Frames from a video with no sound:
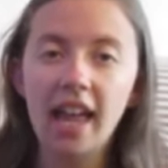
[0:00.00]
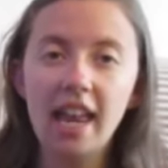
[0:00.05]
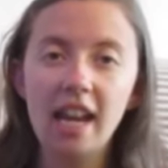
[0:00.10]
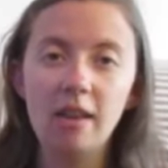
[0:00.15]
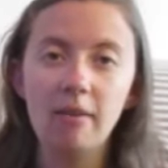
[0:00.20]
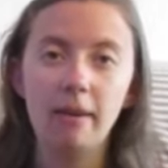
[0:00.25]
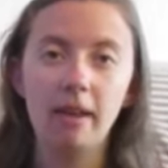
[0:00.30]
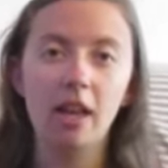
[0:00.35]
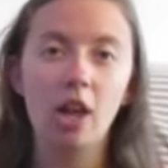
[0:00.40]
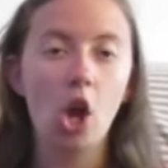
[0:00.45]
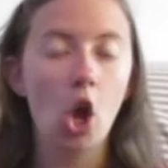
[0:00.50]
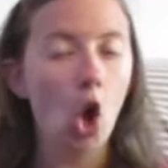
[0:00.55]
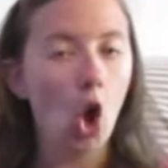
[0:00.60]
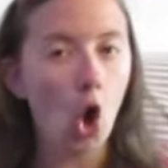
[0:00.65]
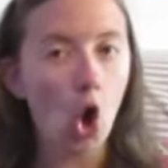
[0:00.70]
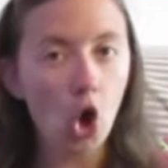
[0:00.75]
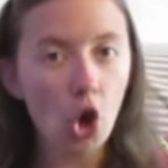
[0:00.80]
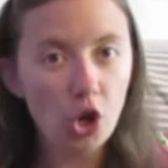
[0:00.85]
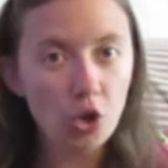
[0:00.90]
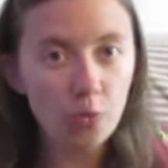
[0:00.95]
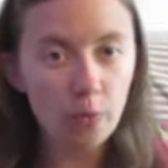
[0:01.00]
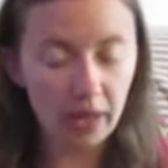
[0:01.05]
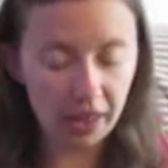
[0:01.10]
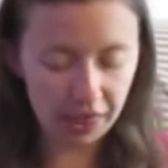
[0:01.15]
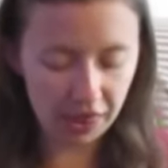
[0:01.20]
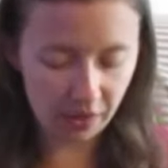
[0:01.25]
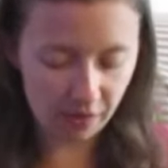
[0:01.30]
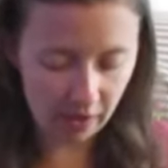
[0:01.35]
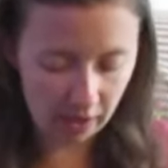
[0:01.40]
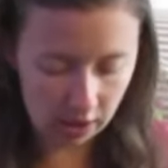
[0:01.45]
anyway, on
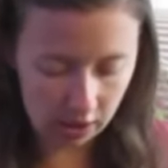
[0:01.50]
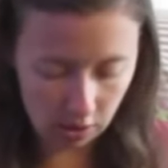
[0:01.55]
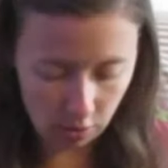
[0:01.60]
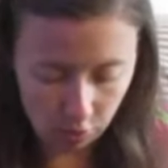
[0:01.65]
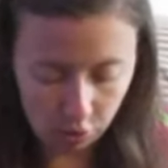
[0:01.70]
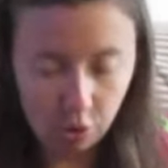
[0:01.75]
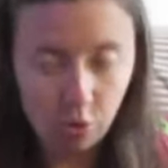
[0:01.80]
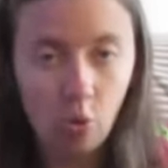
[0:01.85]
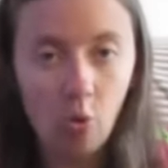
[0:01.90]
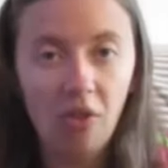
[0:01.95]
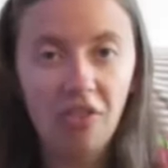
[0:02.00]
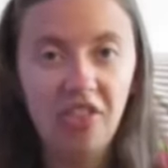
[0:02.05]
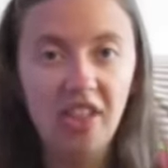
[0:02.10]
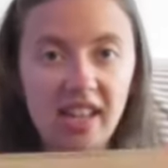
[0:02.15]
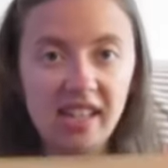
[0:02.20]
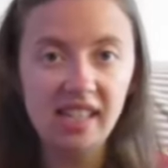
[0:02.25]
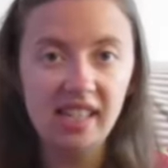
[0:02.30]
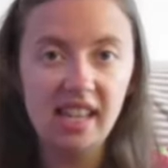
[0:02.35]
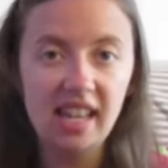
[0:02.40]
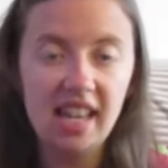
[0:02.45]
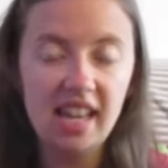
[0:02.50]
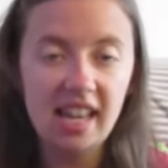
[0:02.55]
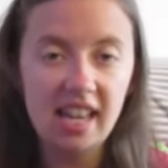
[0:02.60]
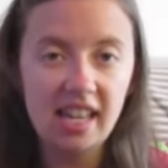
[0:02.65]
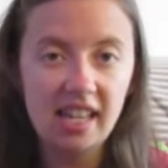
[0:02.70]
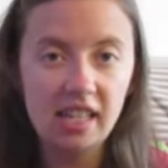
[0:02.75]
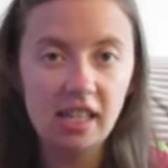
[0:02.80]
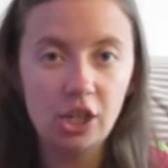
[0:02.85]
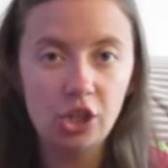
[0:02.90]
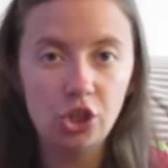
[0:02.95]
with the video. So this
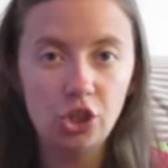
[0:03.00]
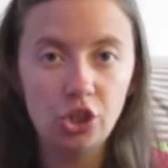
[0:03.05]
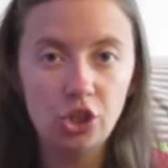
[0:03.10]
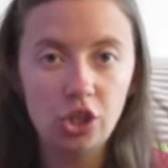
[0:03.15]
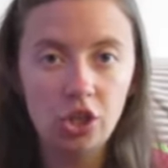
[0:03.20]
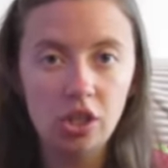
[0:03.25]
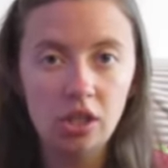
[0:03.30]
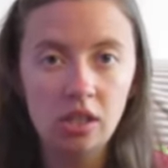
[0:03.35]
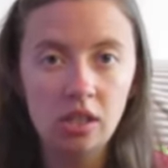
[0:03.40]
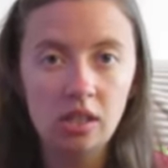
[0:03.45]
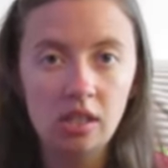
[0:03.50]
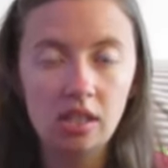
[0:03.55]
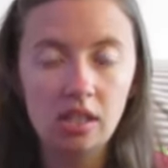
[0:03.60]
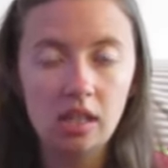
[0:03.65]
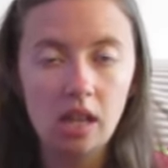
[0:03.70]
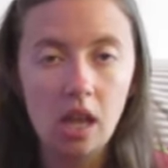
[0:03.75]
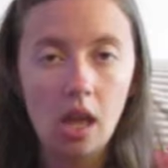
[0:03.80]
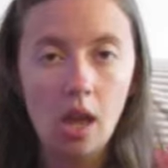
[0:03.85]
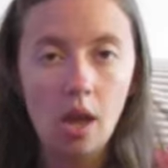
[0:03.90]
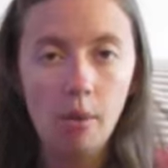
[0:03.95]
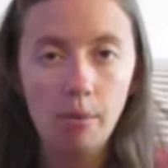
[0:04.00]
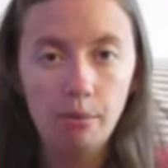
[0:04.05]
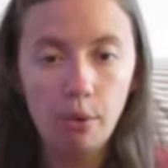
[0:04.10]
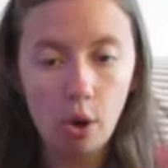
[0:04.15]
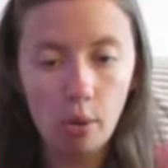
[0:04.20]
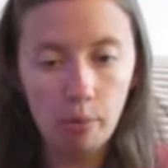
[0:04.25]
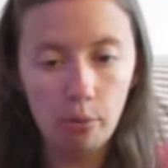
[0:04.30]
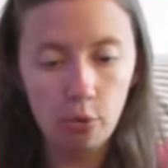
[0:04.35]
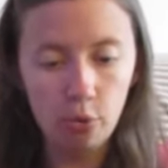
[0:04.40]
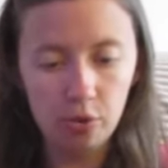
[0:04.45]
is June's
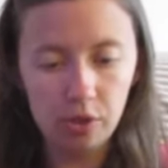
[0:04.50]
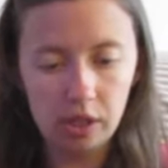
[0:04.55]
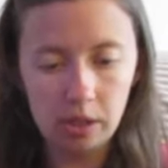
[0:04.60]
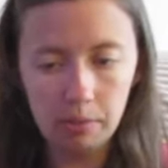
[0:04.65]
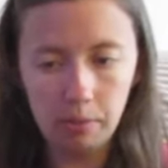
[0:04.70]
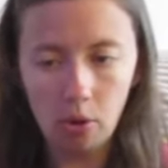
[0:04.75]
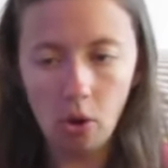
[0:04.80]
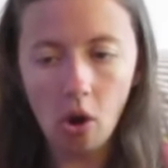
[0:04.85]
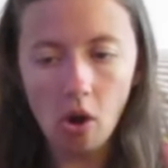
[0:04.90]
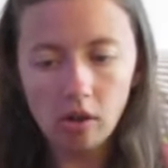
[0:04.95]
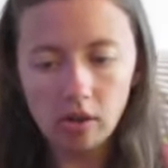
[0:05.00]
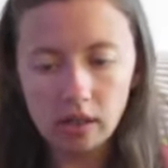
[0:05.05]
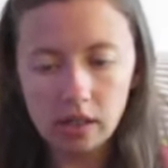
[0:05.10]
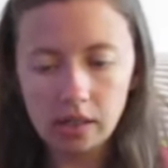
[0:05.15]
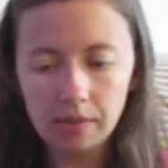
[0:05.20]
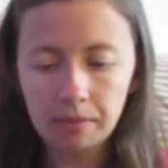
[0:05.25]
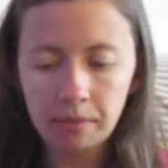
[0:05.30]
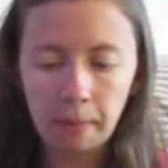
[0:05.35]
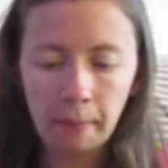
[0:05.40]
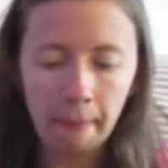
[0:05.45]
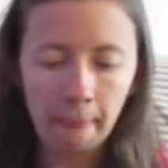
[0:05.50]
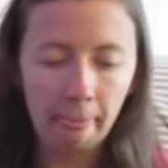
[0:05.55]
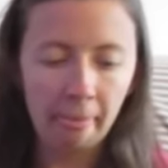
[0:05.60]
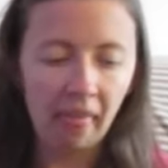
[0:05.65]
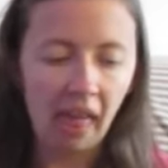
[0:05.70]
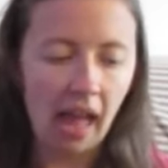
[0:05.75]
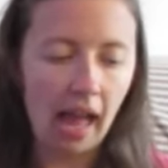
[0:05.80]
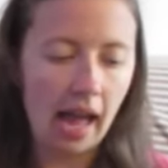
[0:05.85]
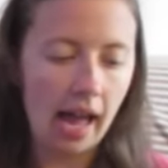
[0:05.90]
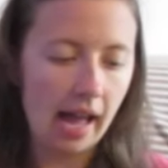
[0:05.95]
PawPost box.
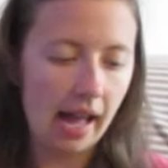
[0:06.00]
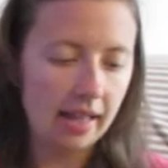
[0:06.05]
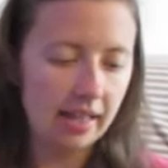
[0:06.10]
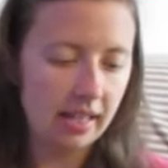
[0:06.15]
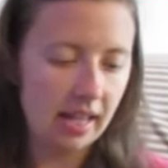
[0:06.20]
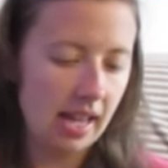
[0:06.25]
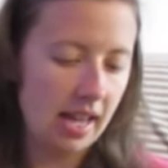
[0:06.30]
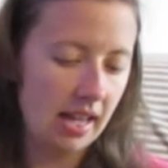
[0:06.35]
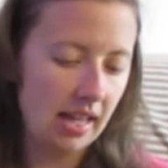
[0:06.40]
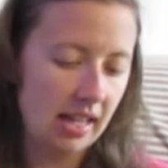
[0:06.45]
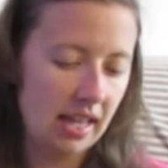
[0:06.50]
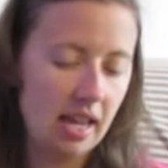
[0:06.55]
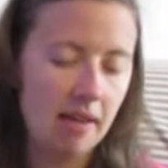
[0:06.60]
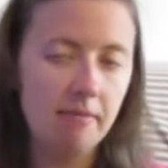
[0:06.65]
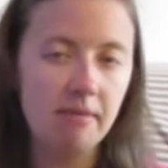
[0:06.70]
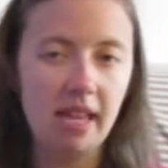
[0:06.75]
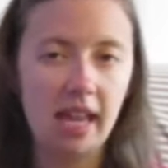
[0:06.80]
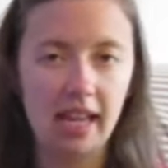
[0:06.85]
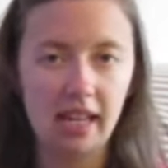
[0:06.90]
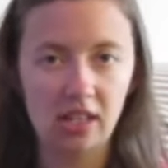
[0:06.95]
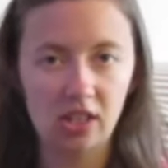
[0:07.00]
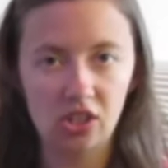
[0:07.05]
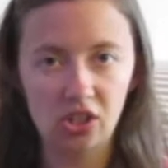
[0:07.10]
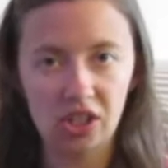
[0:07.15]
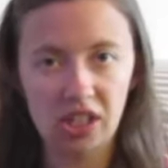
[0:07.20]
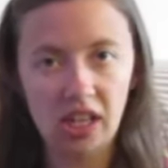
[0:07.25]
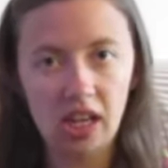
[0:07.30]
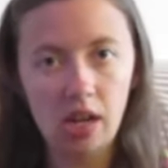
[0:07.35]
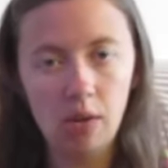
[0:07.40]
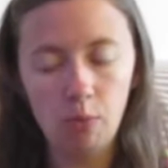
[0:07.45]
And it came
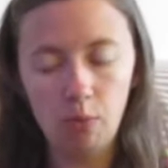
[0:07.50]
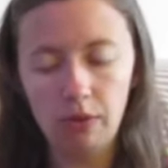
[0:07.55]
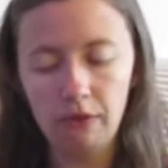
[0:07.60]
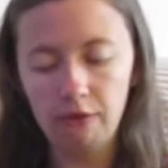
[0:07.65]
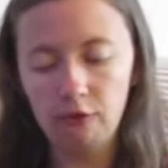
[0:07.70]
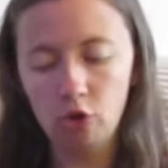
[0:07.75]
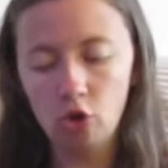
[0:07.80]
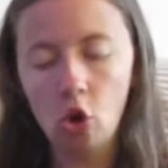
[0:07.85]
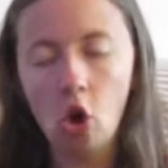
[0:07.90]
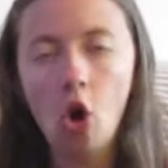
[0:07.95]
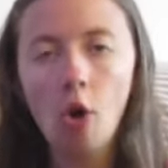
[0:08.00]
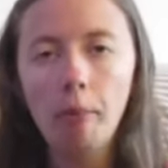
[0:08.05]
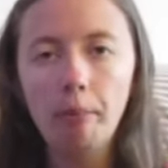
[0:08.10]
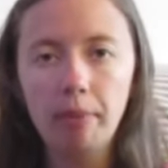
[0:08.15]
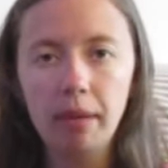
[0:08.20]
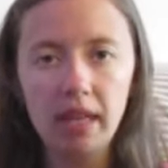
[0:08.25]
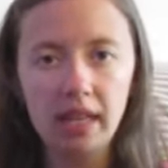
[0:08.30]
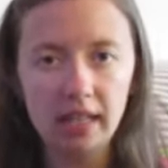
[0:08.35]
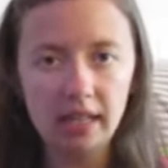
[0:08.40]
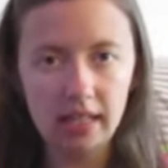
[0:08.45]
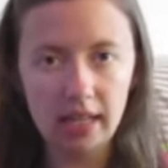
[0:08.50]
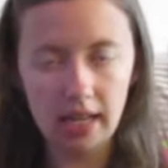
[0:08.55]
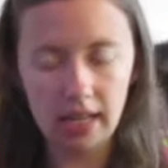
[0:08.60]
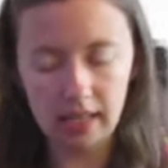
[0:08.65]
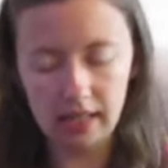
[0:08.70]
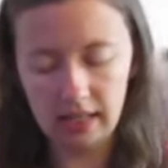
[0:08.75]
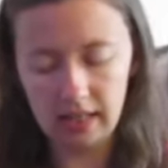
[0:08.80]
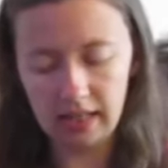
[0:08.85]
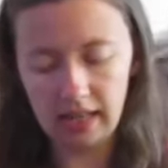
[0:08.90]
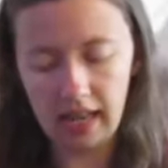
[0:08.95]
yesterday. We've not peeked
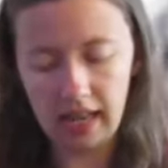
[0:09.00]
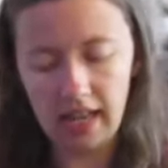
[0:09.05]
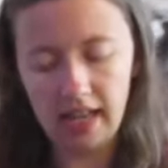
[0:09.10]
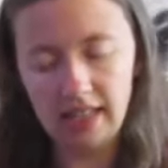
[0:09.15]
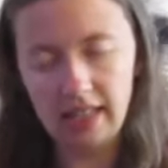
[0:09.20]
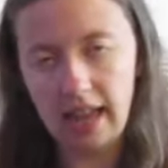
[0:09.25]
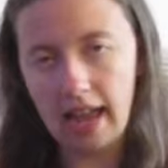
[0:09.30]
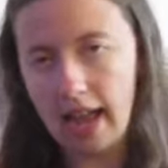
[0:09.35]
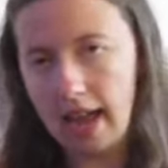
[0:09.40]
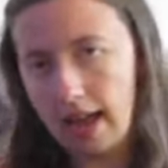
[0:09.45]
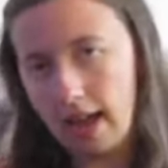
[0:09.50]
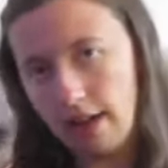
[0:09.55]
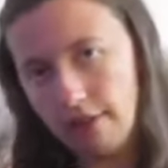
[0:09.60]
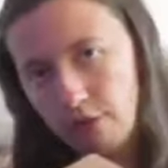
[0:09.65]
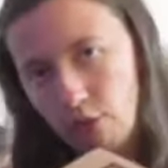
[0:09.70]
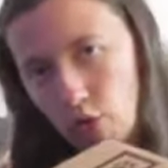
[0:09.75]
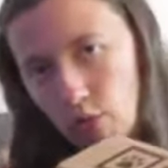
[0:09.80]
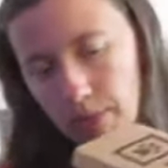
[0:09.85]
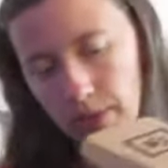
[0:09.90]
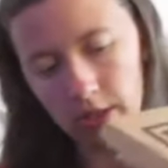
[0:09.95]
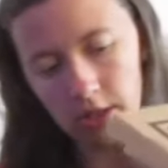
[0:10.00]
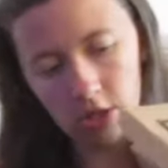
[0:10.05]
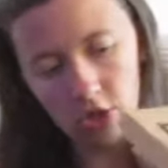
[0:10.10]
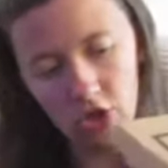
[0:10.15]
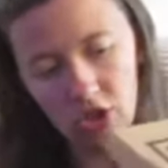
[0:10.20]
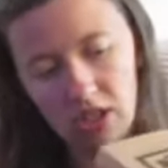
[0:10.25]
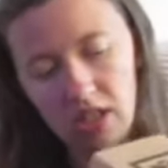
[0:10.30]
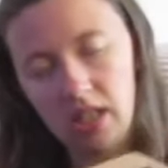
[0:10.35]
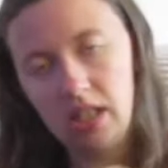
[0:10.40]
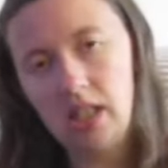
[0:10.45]
inside. I have opened it
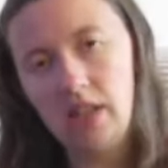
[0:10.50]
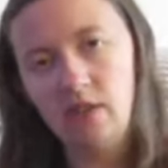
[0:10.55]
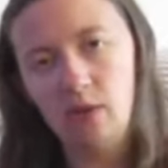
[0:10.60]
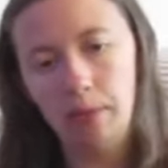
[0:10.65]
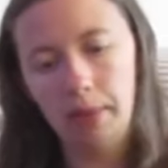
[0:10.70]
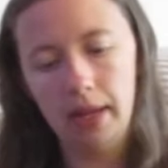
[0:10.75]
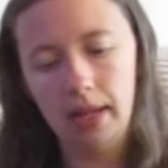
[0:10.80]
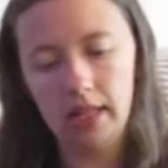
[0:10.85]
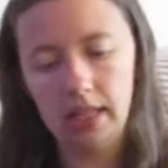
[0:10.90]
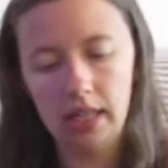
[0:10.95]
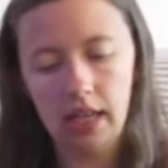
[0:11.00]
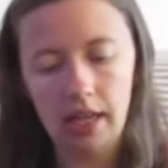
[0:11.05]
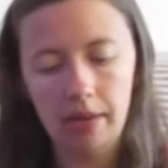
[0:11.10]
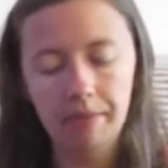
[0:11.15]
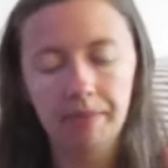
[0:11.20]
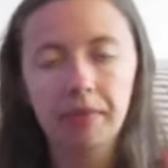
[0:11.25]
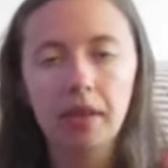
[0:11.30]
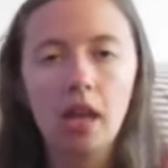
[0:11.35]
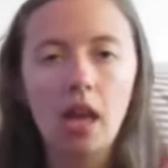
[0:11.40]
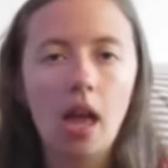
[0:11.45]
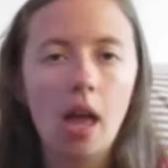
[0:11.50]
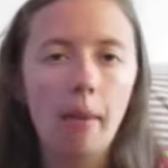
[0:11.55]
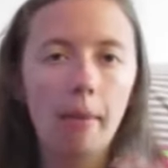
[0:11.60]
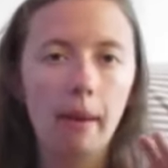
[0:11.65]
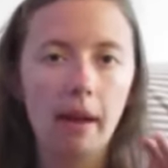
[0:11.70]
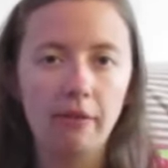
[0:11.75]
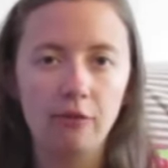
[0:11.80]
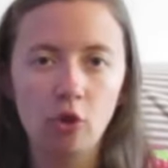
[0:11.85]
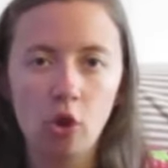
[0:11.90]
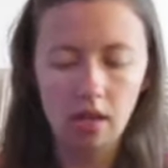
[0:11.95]
just to save a bit of time,
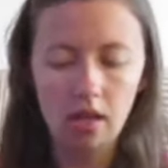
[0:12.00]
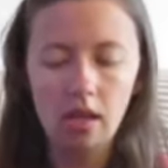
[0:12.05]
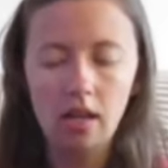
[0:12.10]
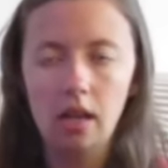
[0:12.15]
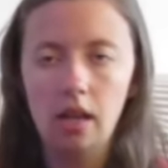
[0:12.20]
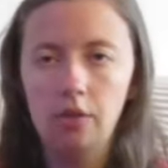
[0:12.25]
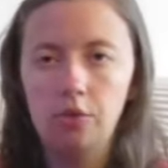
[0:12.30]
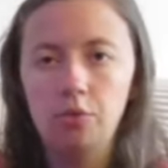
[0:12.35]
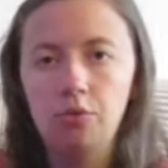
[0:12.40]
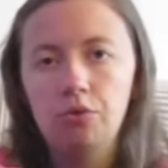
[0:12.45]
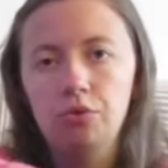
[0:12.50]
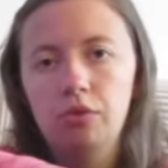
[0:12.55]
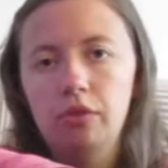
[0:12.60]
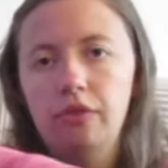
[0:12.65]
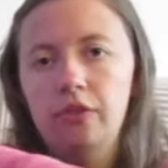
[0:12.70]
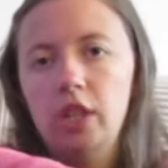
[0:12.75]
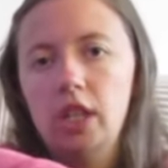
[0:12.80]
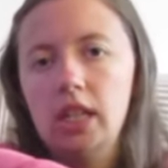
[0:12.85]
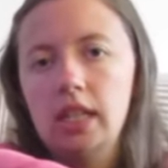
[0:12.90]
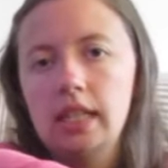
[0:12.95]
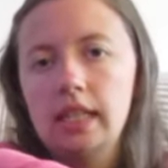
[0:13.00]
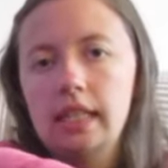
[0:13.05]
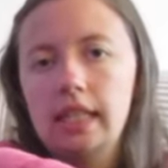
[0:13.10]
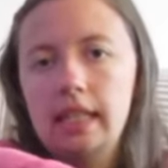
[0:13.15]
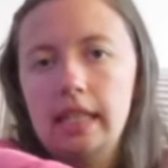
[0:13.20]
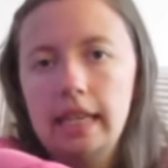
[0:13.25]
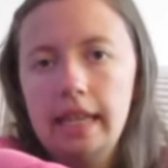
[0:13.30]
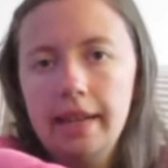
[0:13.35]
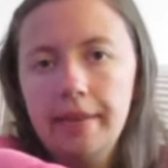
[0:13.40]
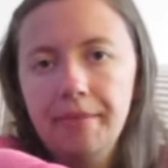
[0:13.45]
but I've not. I don't know if you can
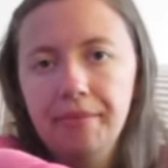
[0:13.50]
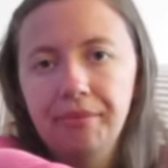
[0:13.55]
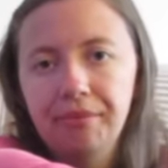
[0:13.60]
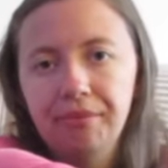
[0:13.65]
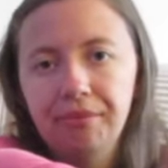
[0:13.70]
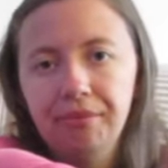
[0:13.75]
see it,